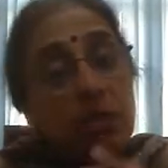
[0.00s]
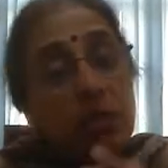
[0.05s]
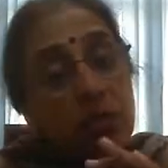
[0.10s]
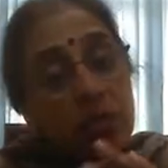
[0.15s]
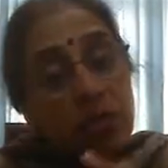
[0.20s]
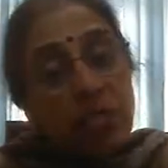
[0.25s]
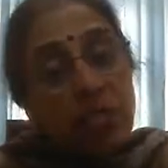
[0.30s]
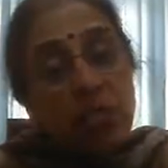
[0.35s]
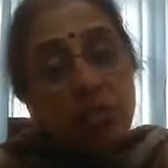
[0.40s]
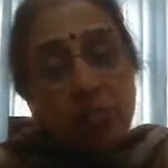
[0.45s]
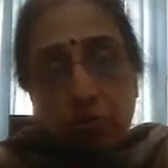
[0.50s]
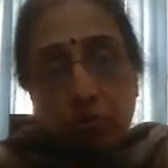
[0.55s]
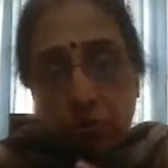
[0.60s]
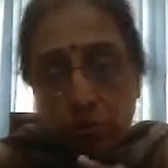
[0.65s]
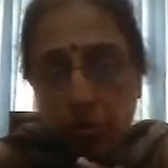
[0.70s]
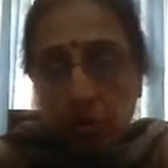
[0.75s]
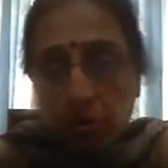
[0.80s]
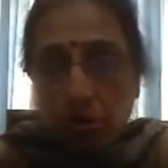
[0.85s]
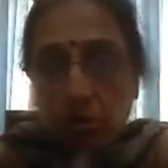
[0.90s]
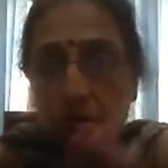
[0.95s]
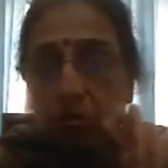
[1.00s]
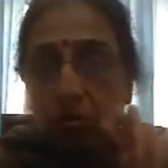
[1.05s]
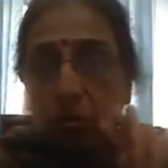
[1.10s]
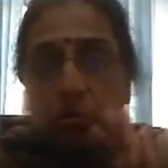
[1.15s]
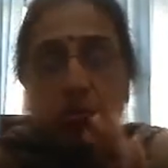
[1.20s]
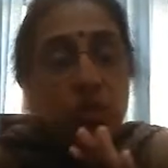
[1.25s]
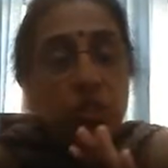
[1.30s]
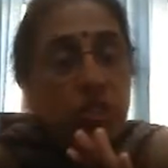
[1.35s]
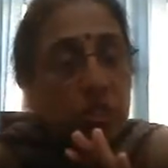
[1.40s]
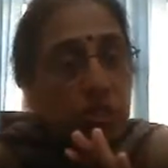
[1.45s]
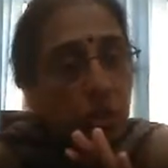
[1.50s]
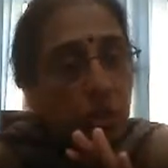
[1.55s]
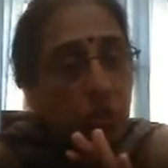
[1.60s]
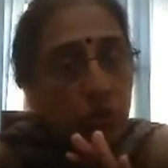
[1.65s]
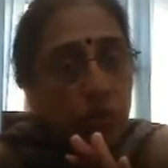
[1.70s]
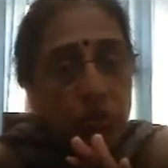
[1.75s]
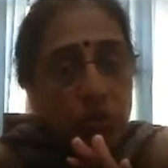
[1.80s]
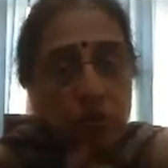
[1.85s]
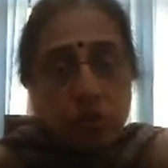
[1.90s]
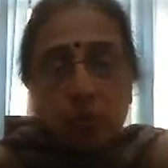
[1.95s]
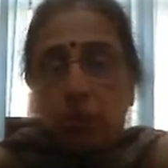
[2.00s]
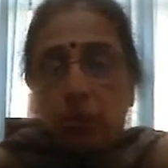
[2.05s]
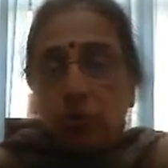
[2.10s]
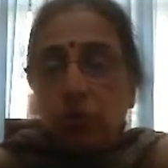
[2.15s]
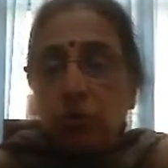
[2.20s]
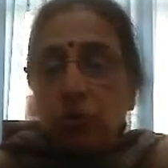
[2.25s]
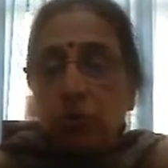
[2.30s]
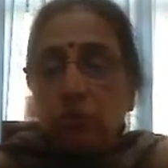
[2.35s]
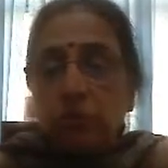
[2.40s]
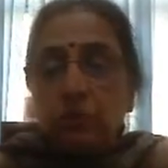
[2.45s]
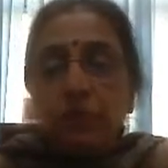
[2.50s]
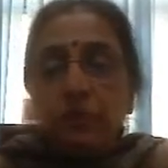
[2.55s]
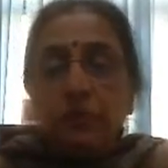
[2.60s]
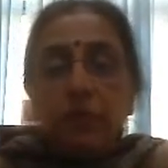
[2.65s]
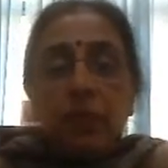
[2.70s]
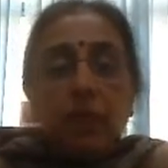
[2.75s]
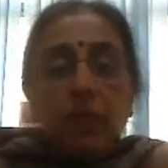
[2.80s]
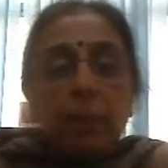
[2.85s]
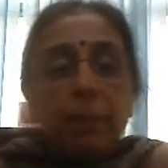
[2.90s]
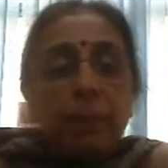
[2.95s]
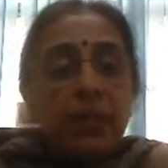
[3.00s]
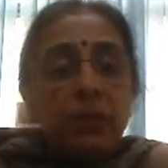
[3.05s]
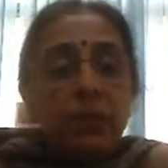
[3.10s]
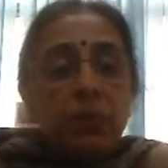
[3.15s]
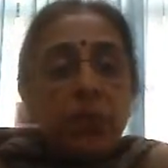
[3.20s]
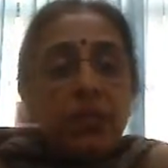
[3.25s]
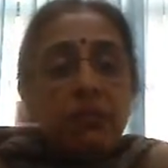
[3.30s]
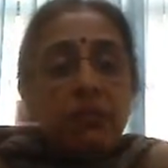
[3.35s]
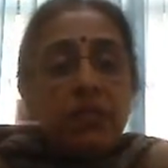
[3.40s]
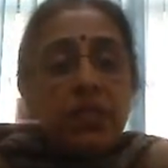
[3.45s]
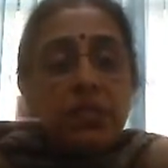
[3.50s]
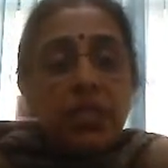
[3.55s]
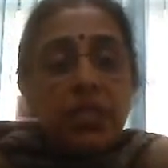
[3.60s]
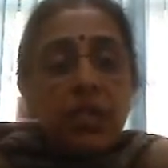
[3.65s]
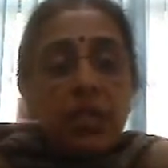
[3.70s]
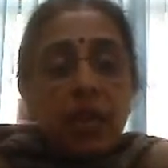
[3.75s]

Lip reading: resource to which they correspond to. But when we say